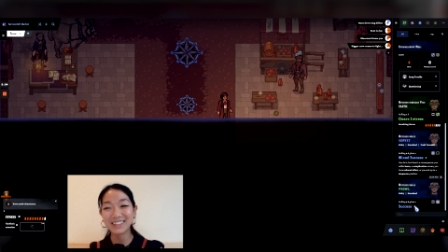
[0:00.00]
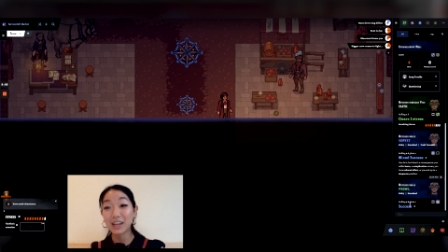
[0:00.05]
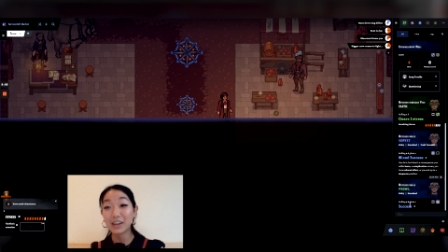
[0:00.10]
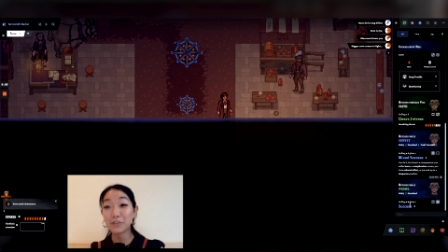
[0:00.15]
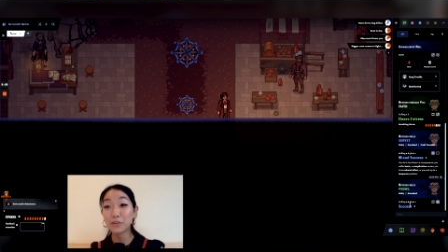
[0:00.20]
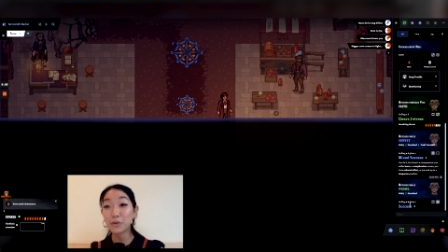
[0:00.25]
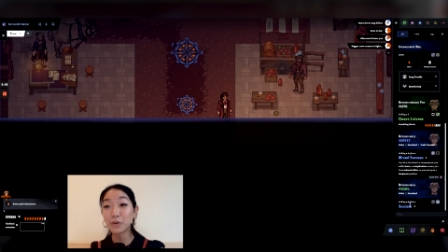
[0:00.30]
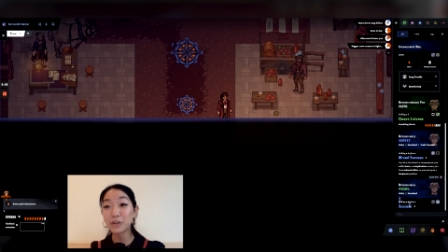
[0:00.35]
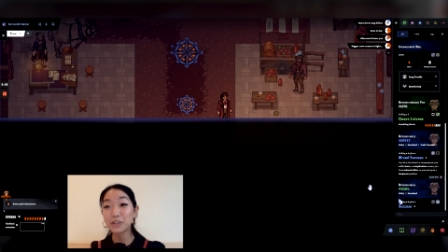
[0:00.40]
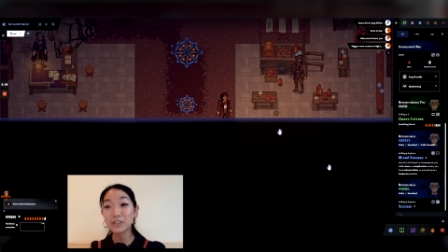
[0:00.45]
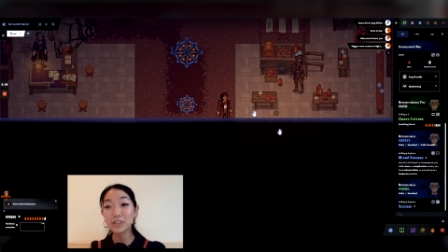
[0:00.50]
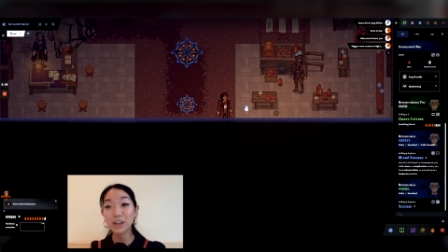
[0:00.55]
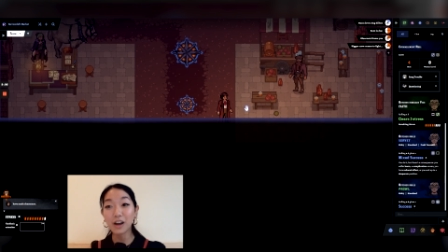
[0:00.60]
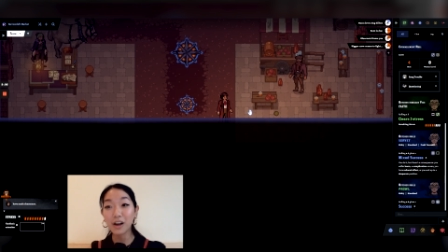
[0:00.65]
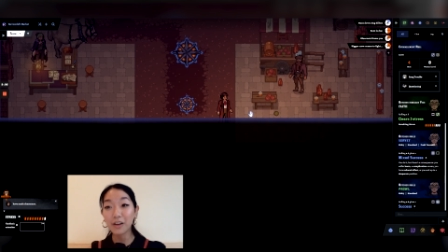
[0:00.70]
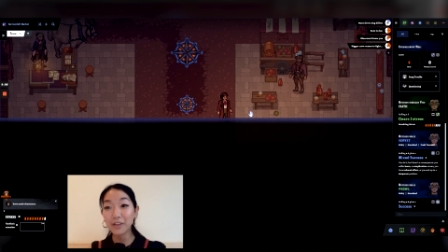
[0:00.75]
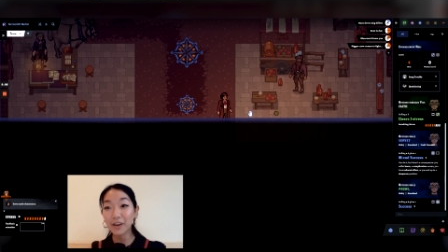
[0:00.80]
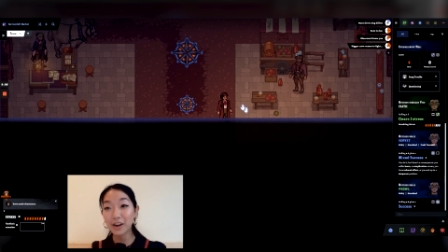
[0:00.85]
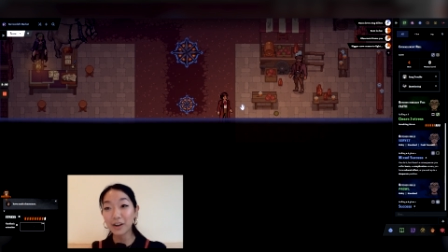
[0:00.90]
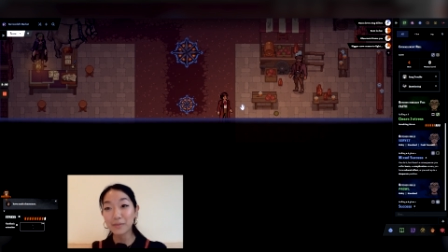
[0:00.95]
And of course,
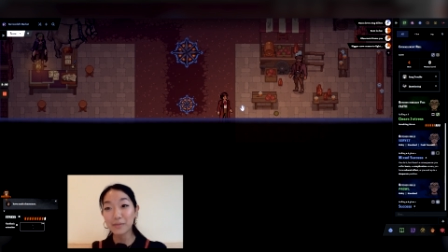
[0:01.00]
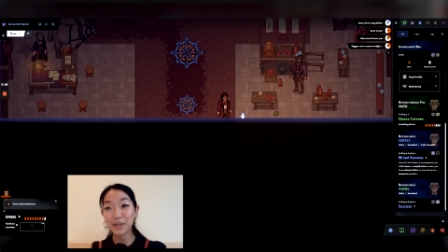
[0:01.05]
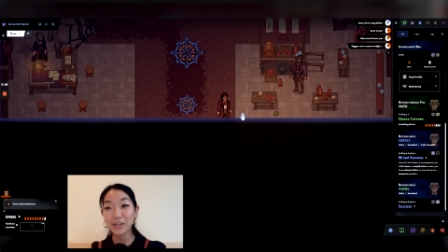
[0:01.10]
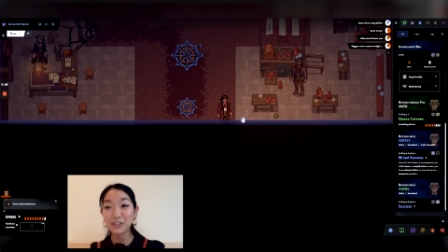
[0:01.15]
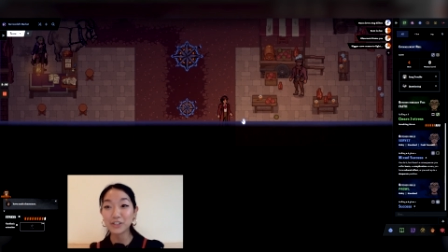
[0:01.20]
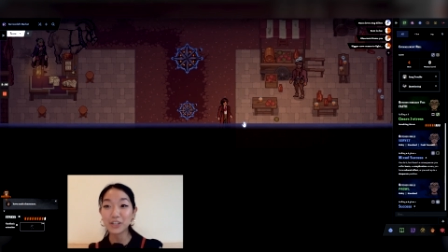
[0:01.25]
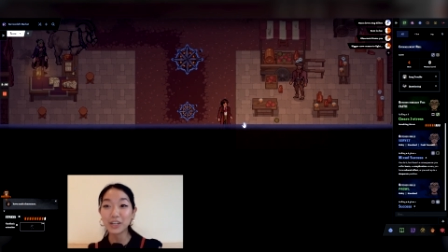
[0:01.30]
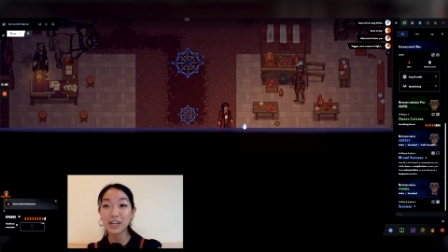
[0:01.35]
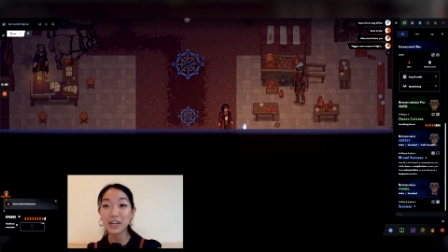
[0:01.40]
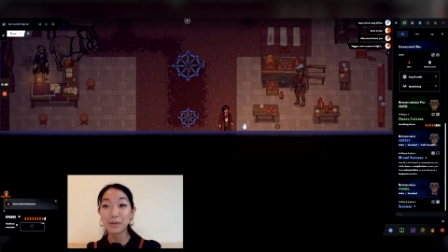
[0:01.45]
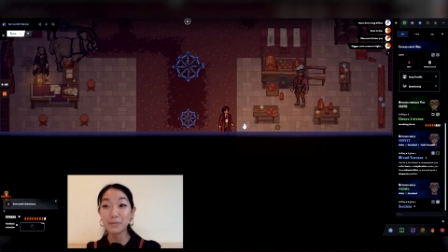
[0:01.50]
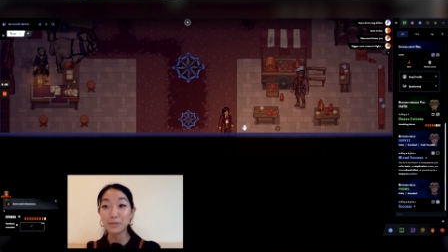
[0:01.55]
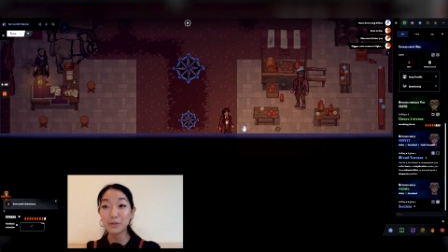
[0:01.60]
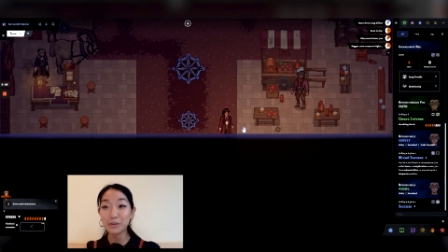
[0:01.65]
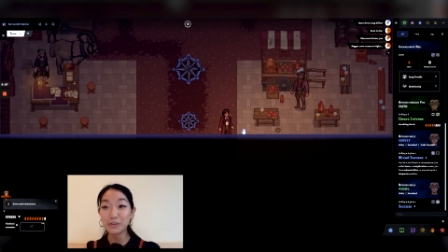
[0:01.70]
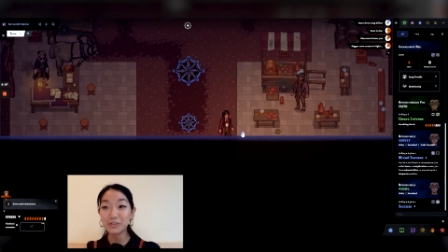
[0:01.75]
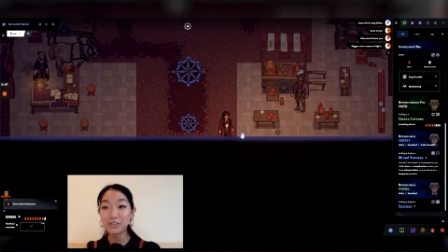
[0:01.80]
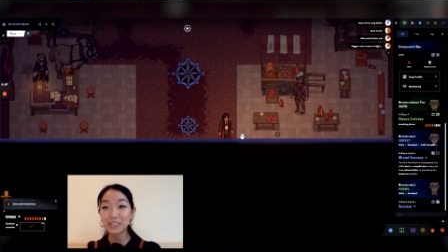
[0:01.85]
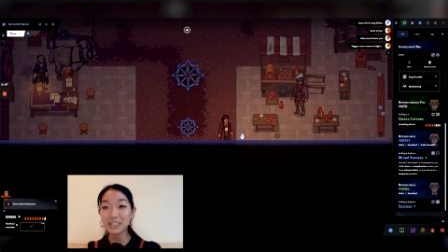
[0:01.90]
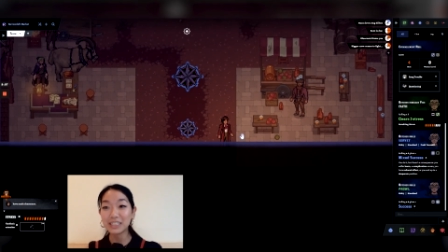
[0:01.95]
all that automation and
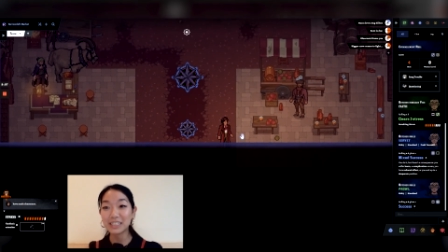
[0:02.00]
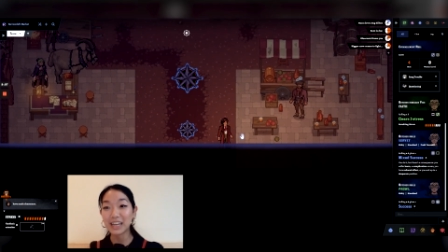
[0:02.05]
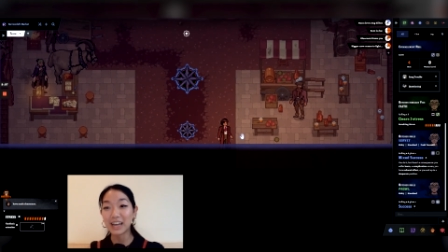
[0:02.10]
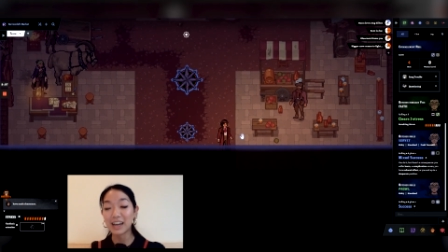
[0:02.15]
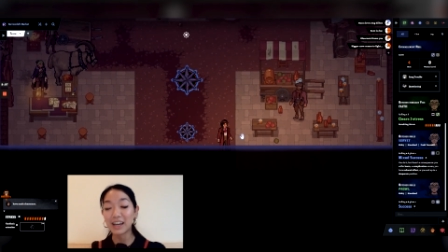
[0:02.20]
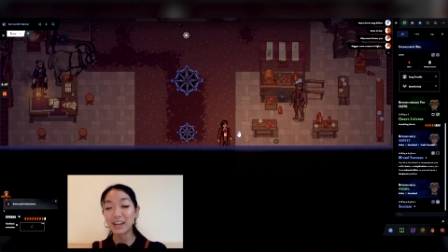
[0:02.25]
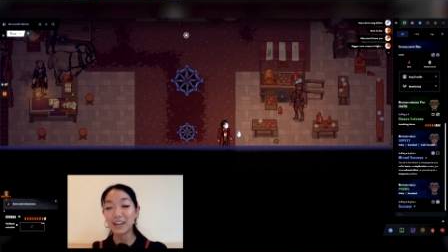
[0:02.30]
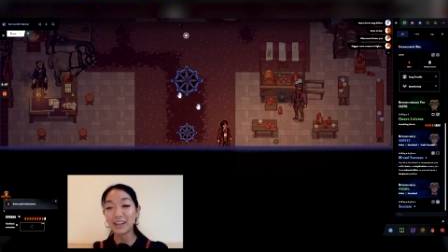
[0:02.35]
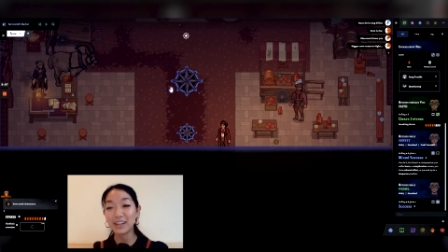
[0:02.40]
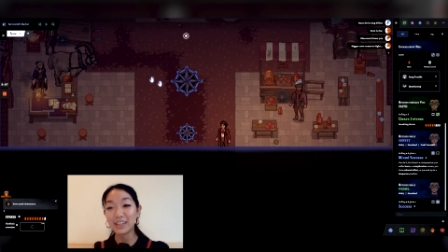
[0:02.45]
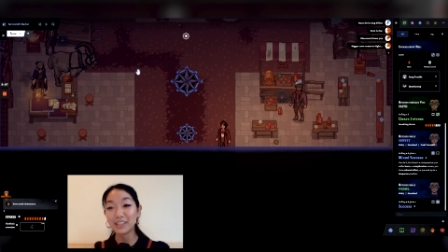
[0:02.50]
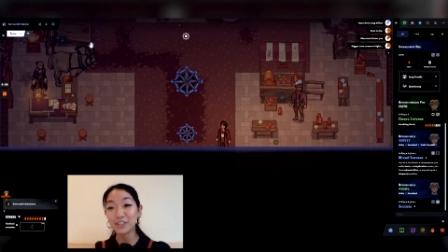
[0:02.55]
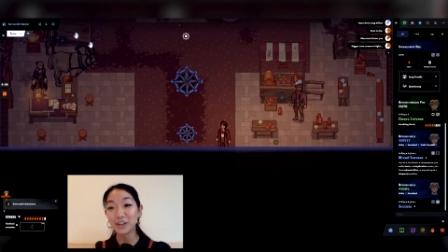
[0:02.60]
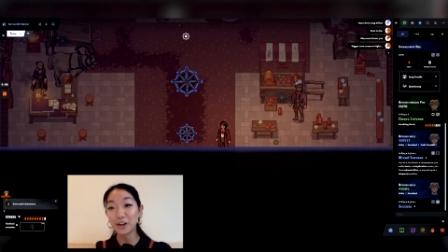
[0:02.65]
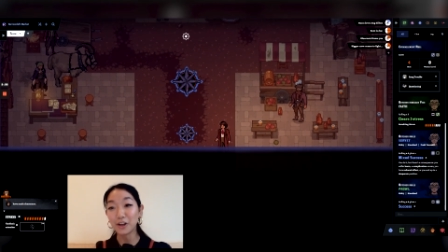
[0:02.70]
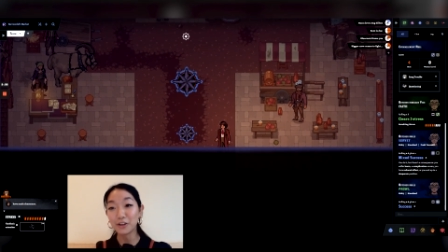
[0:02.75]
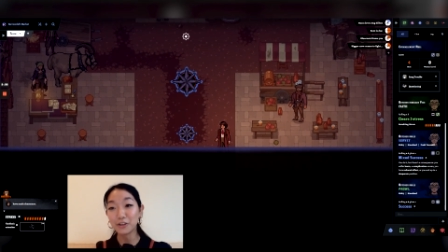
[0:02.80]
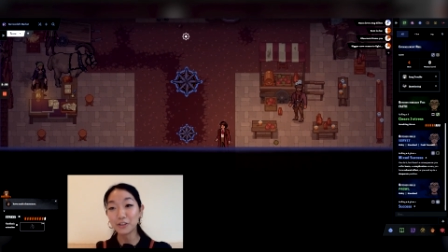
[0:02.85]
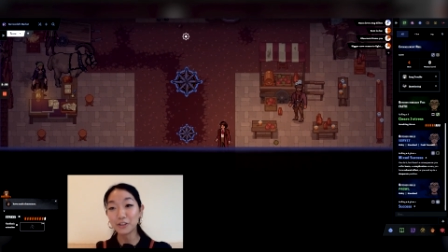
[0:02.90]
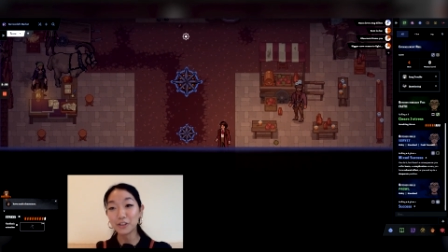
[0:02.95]
beautiful design is
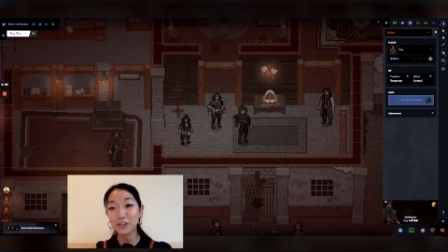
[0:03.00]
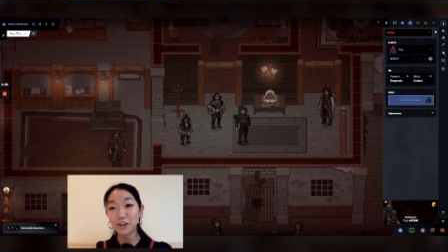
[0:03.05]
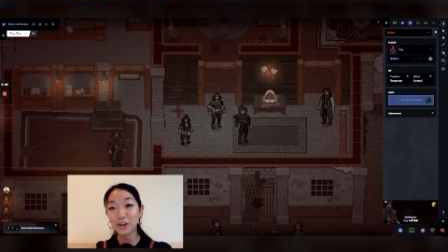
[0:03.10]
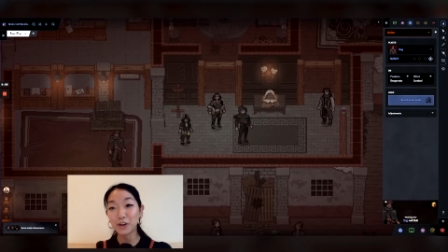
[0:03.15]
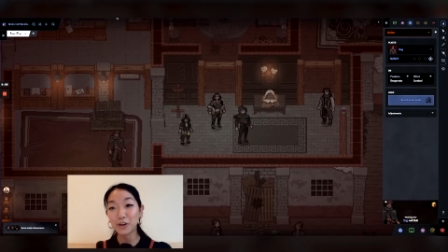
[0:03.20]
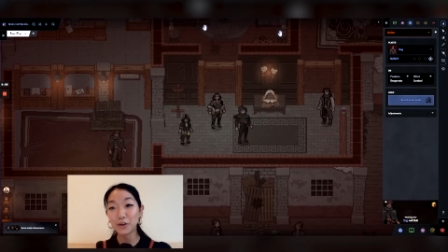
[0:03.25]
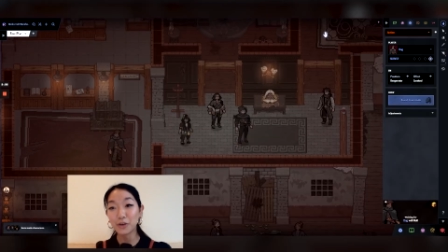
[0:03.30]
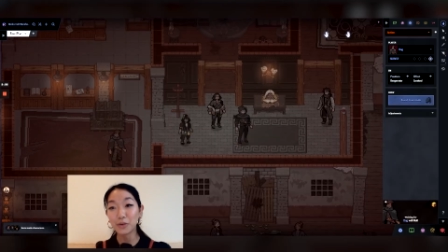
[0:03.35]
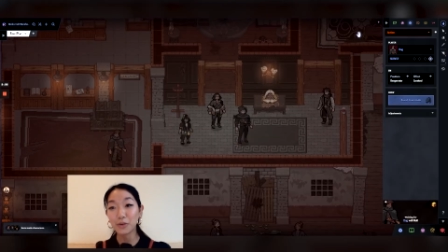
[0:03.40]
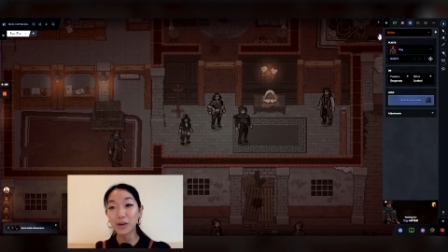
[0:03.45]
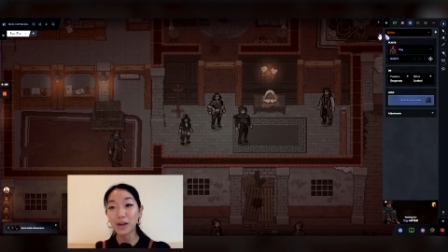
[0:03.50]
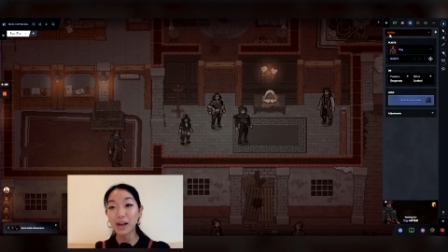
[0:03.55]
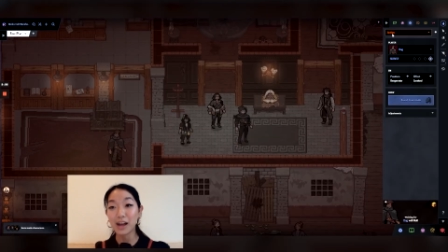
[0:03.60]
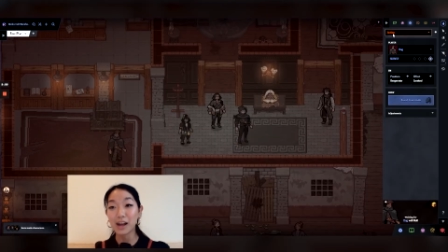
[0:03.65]
also